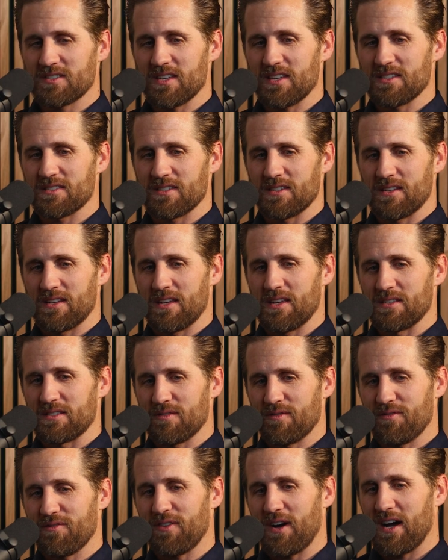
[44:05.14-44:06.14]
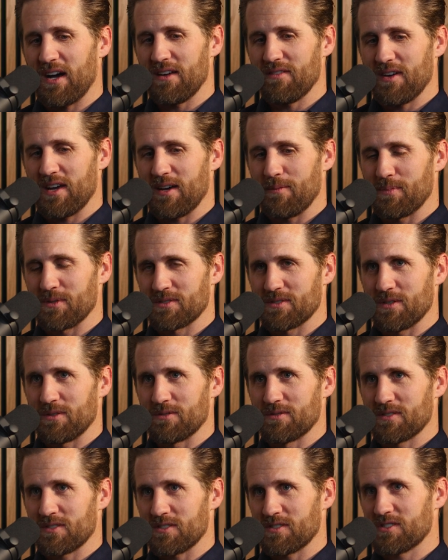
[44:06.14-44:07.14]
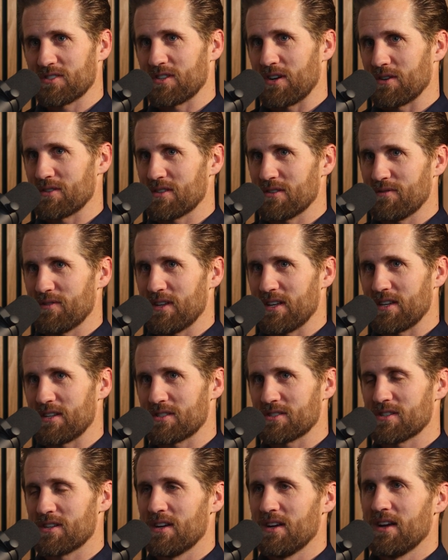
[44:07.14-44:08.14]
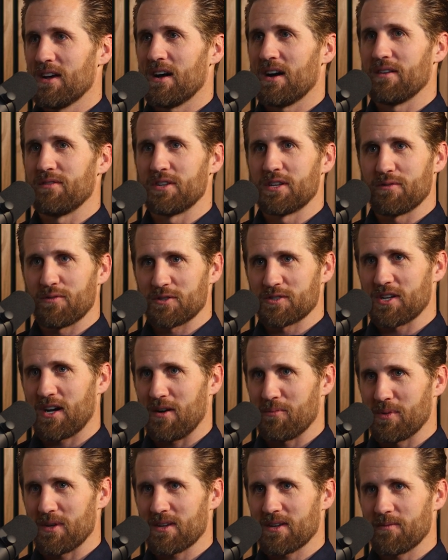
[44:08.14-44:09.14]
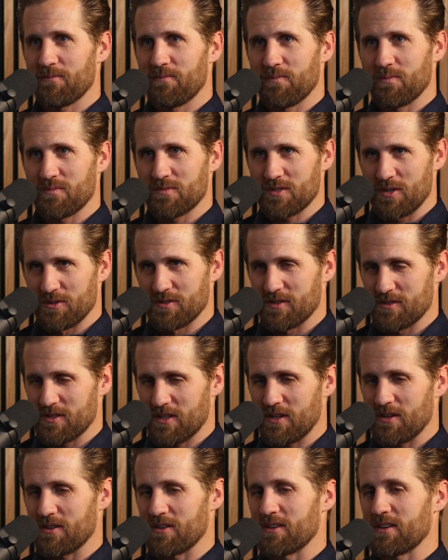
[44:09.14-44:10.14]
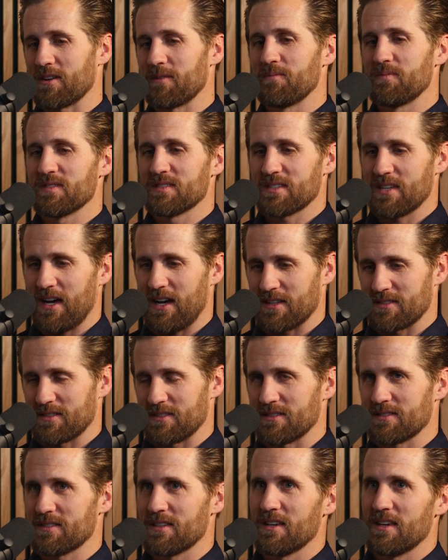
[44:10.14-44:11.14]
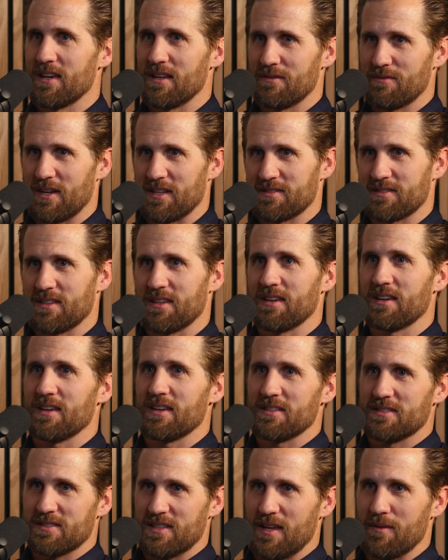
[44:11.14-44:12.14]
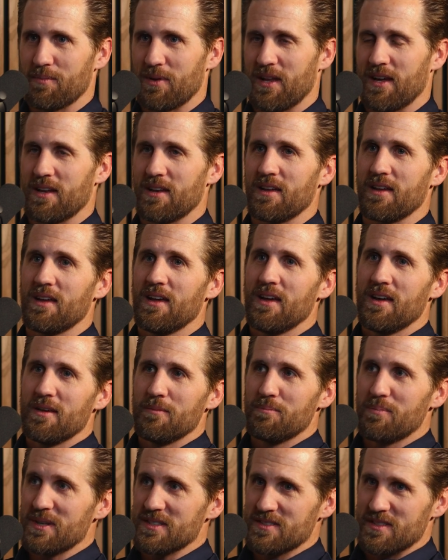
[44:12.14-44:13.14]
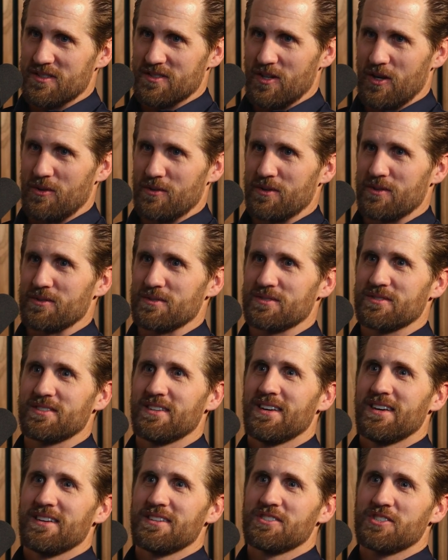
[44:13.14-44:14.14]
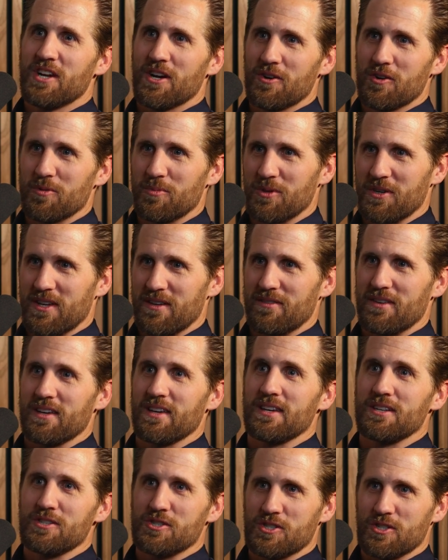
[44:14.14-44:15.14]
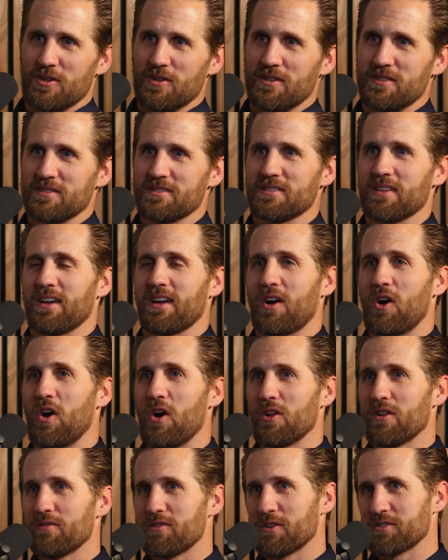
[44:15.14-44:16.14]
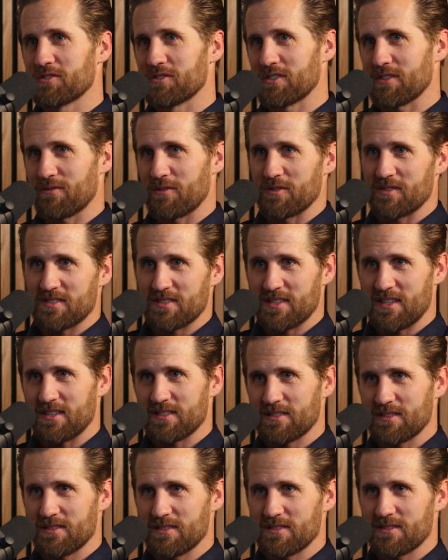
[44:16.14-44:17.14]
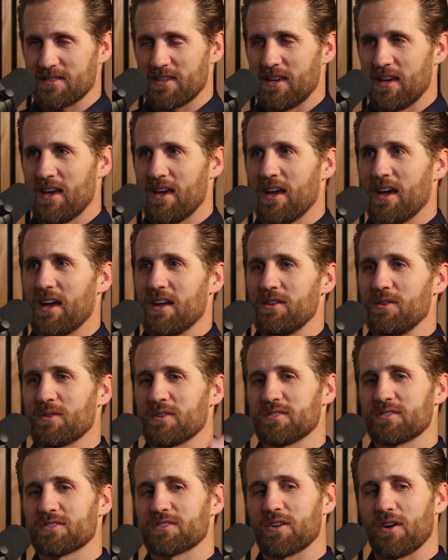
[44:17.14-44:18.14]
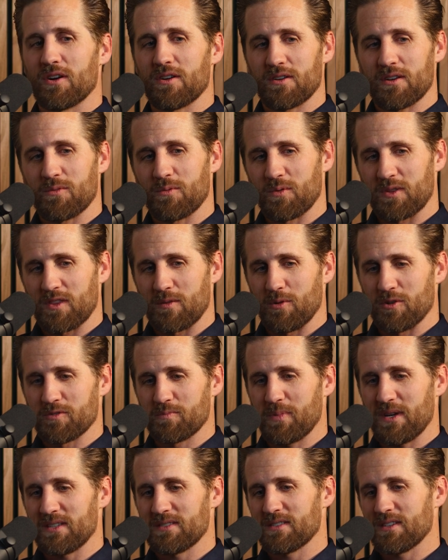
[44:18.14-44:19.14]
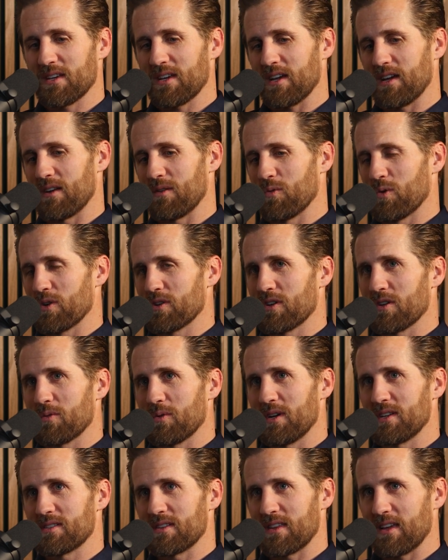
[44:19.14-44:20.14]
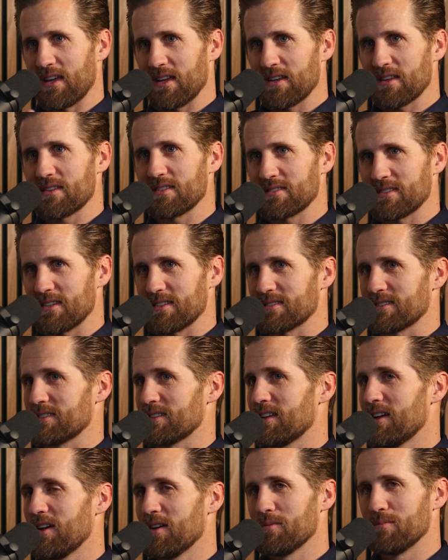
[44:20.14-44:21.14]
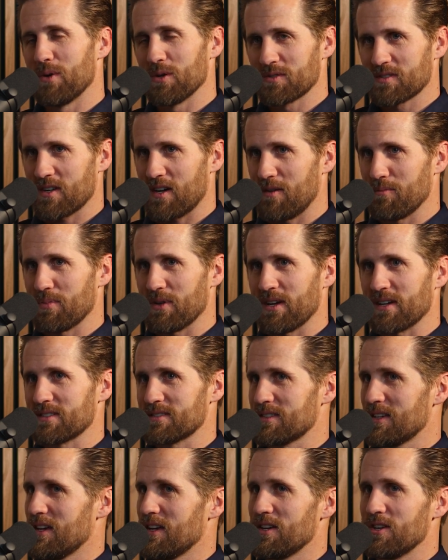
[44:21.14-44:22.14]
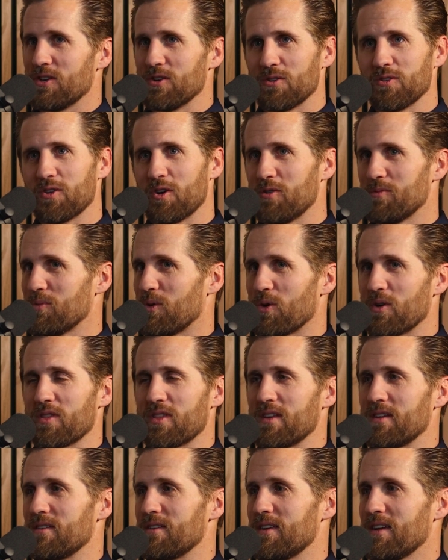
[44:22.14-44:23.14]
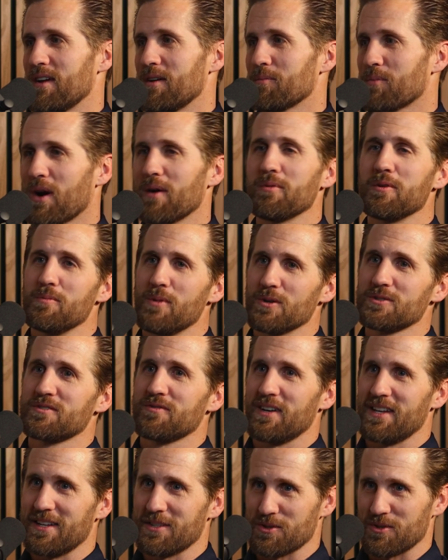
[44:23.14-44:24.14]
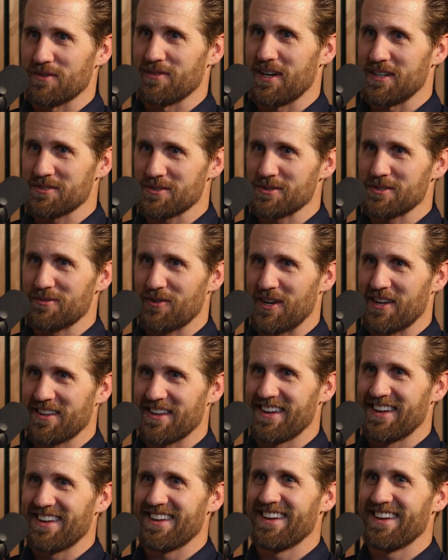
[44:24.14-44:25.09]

season is 5 episodes, start to finish, of a different topic. Social Security, taxes, investing, estate planning, business owners, charitable giving, insurance. Like all of those are different seasons. And you can start with the most basic and work your way to the end of the season, most complex. You'll know more than probably most financial advisors, frankly.